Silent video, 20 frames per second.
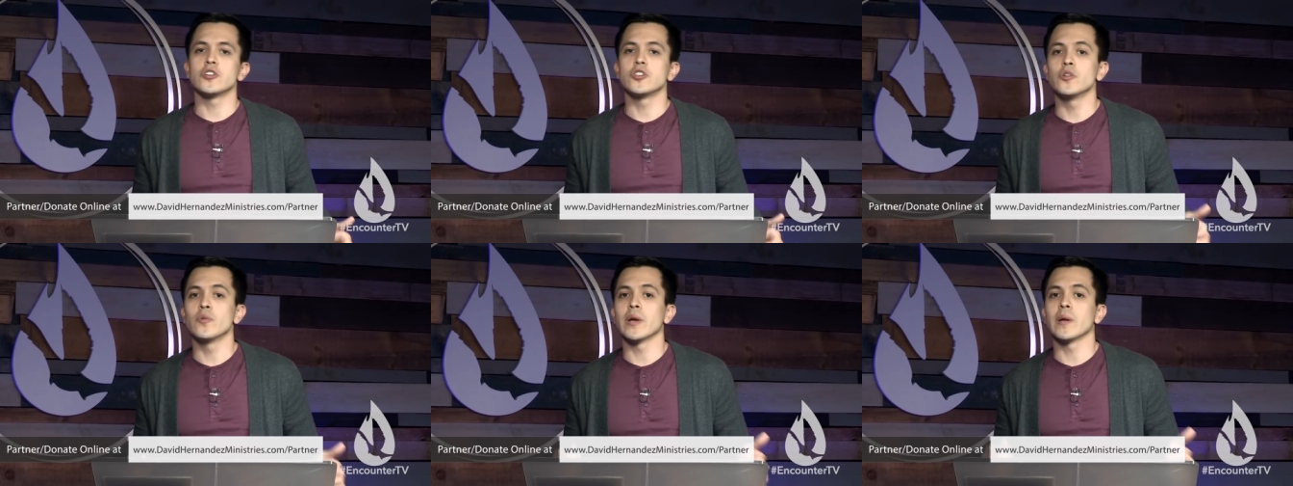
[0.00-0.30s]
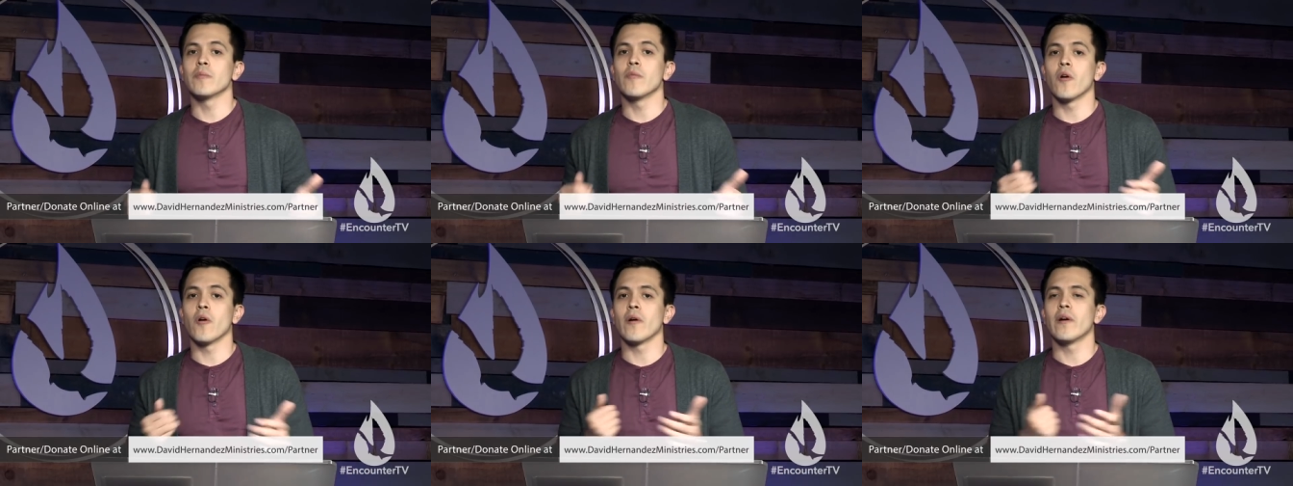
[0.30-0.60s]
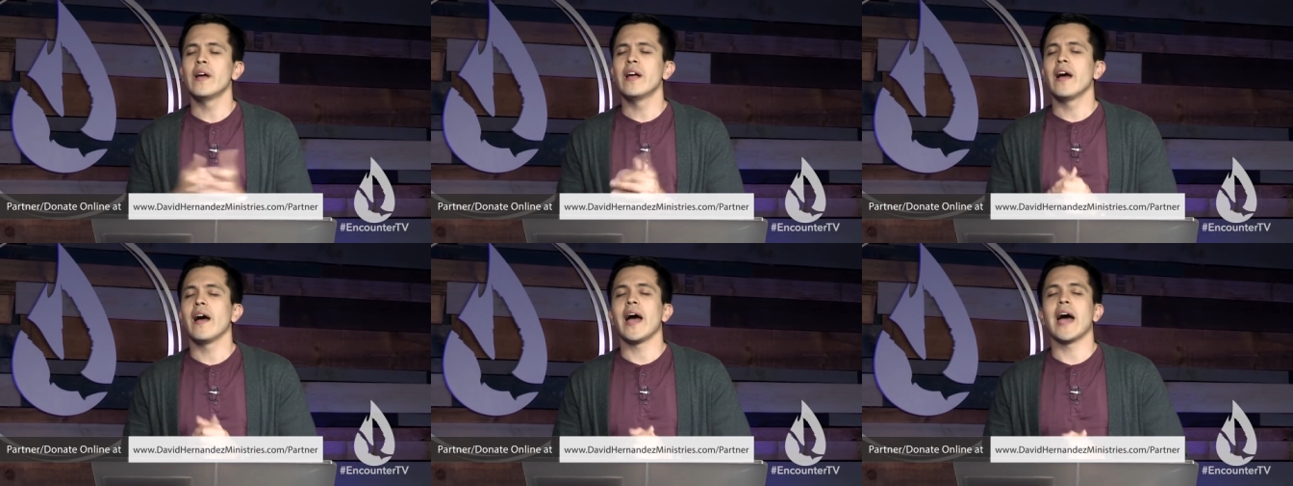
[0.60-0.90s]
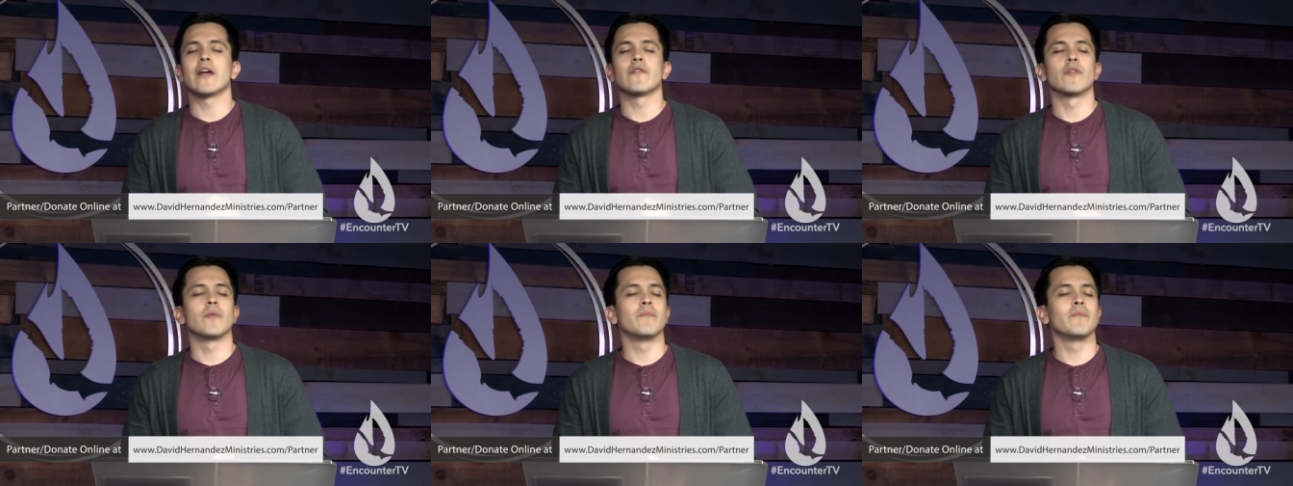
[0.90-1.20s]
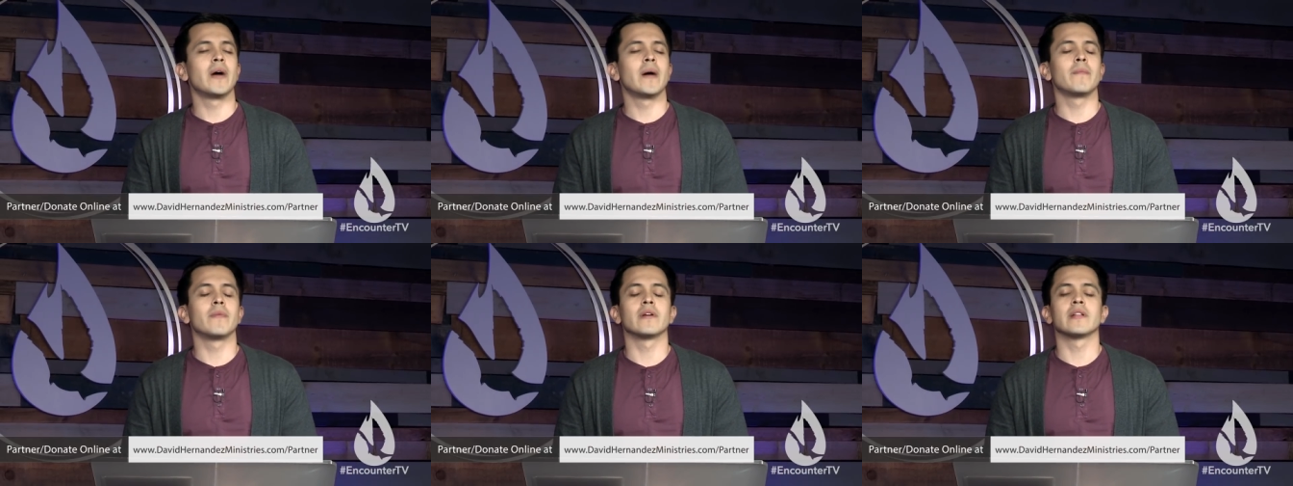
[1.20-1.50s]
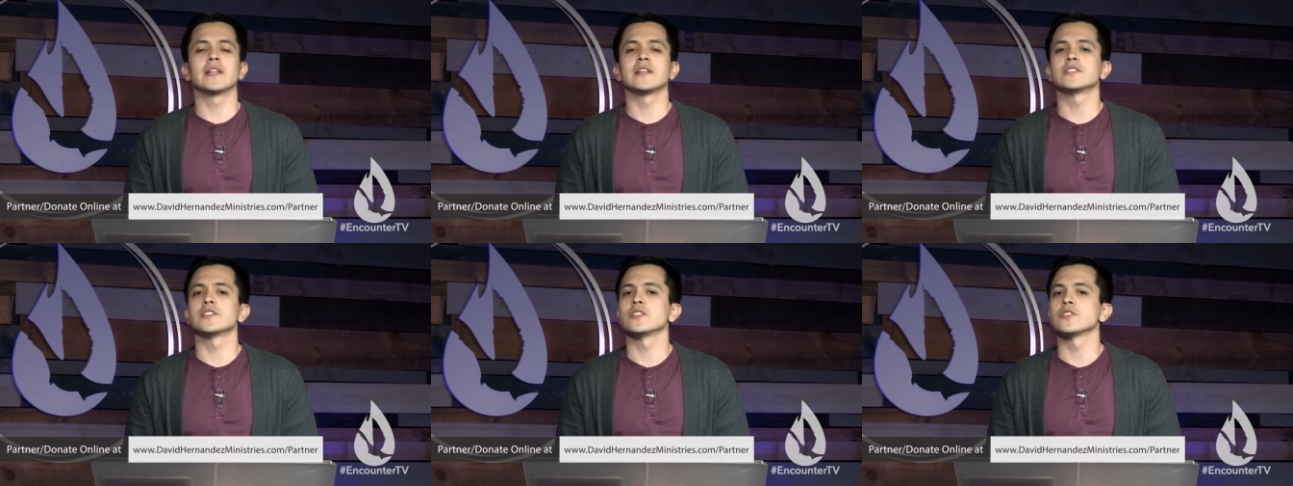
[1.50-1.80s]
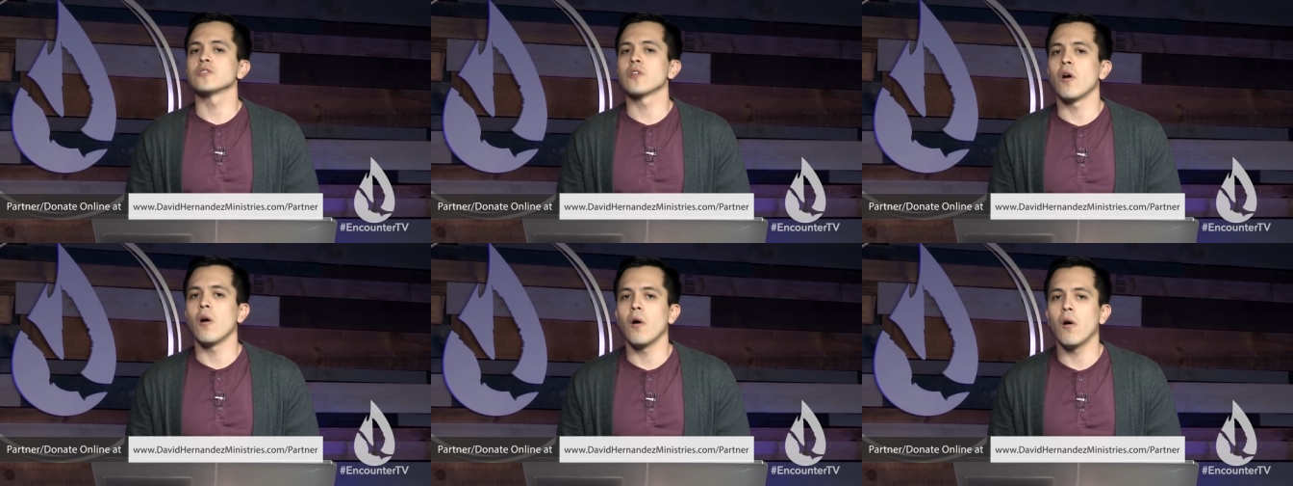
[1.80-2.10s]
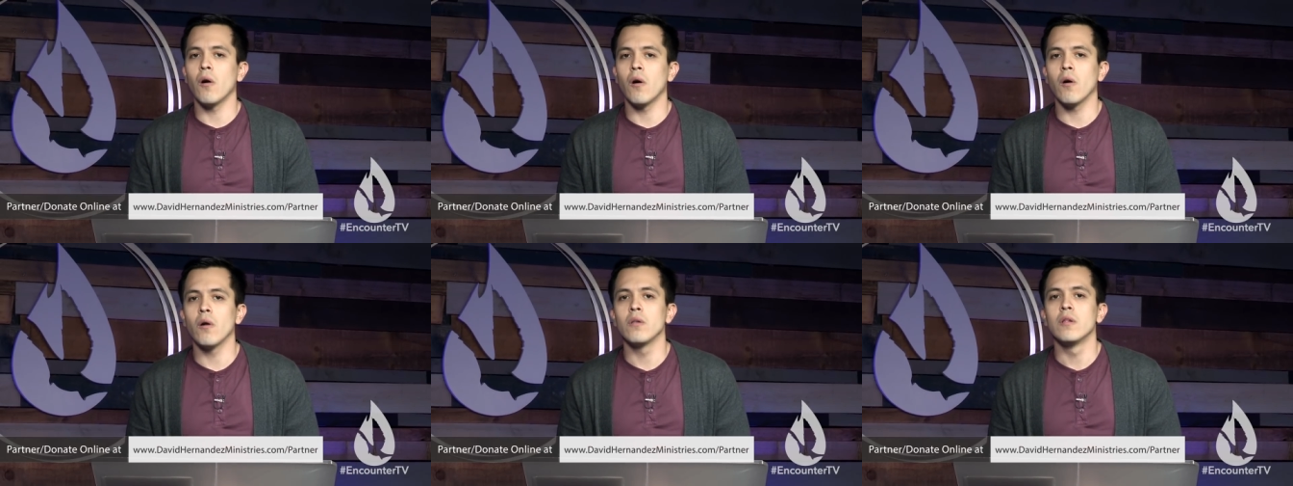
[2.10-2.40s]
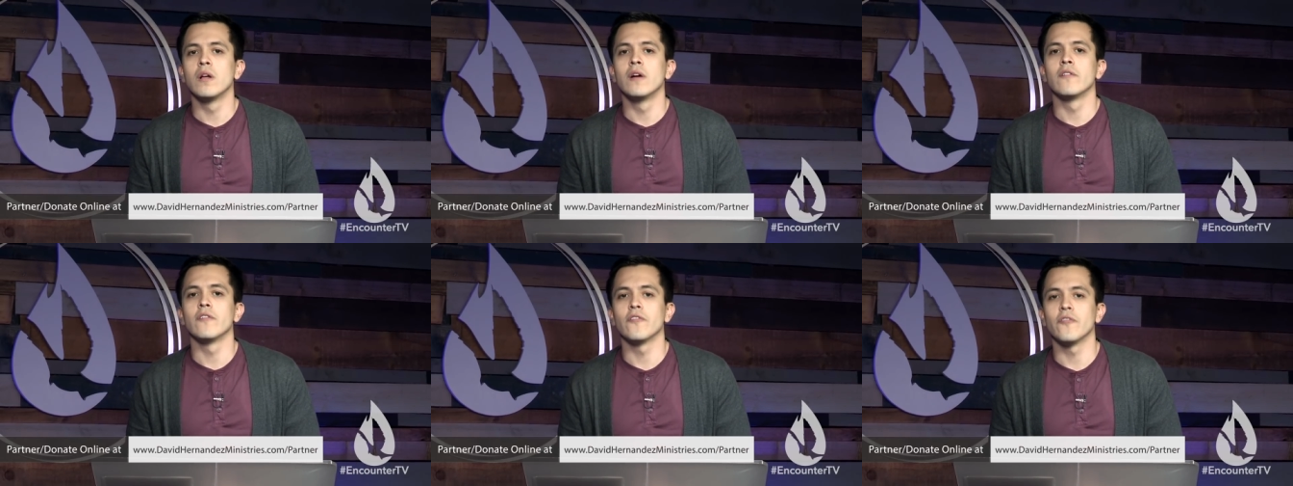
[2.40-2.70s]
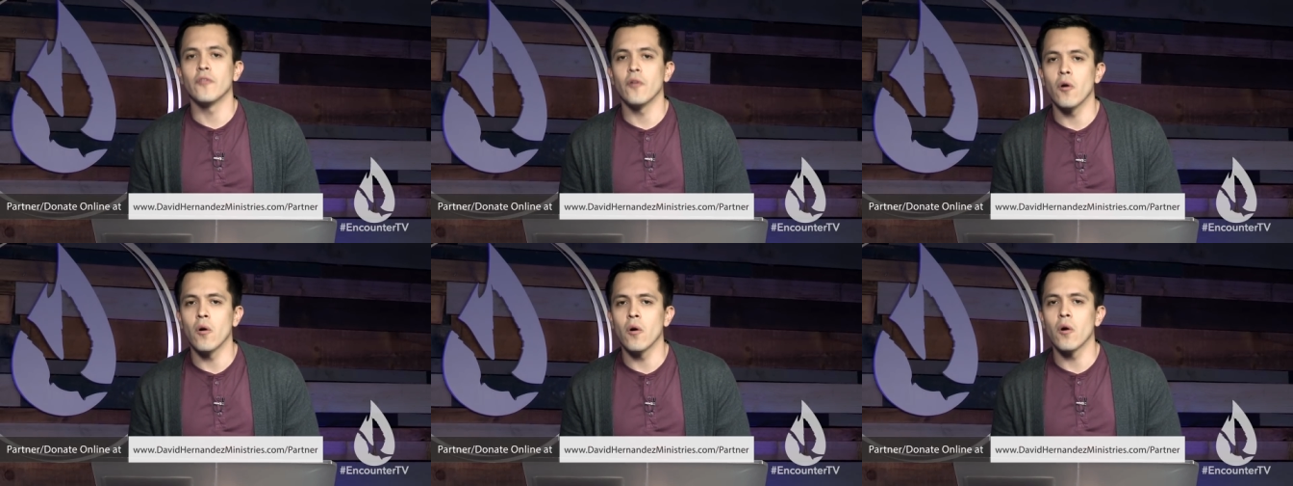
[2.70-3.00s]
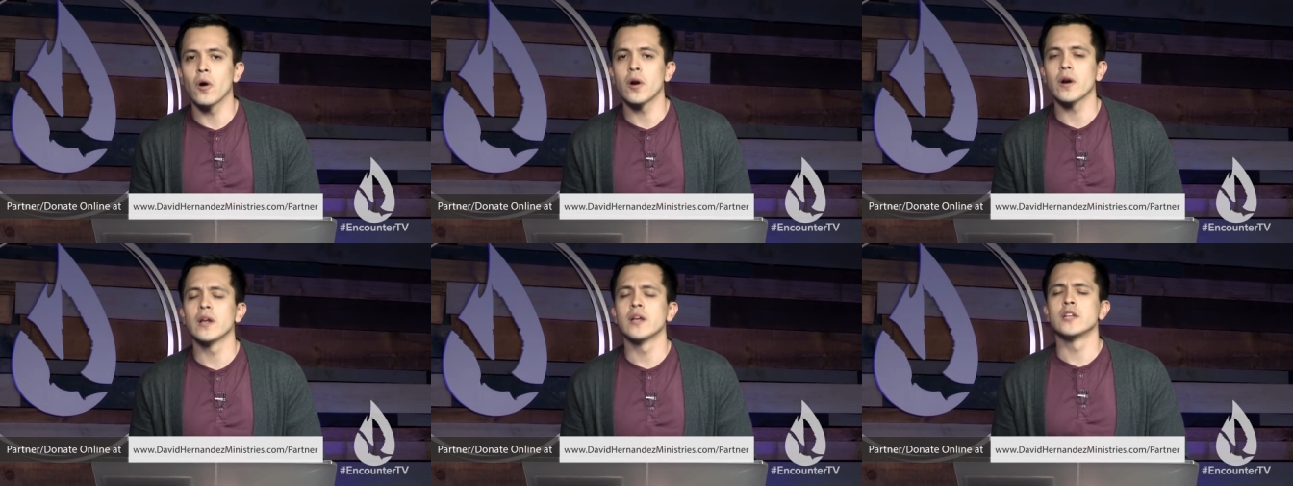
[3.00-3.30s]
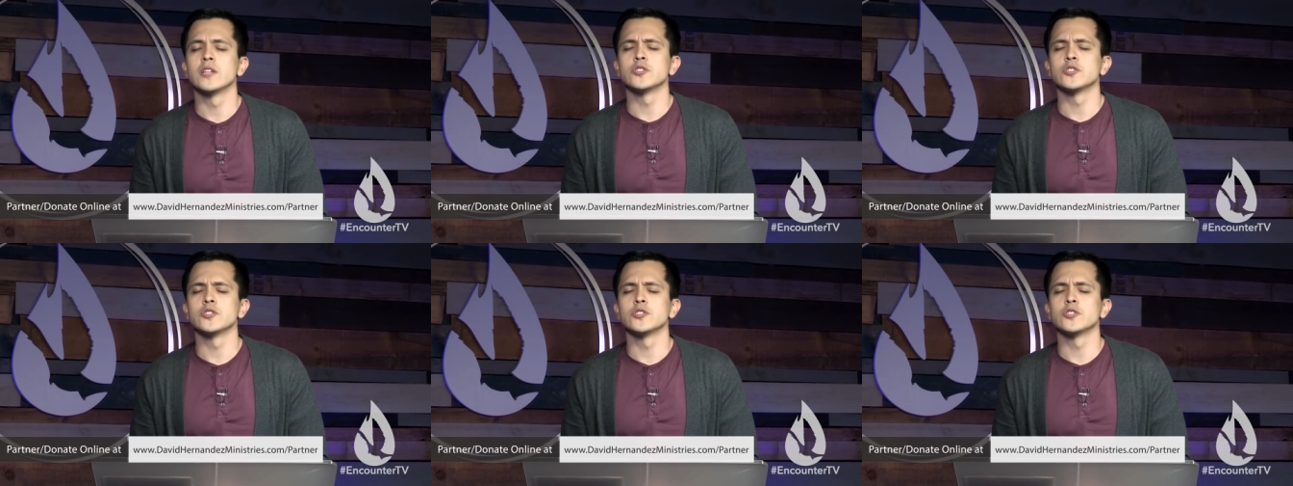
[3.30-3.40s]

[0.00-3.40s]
doing more and remember this is all for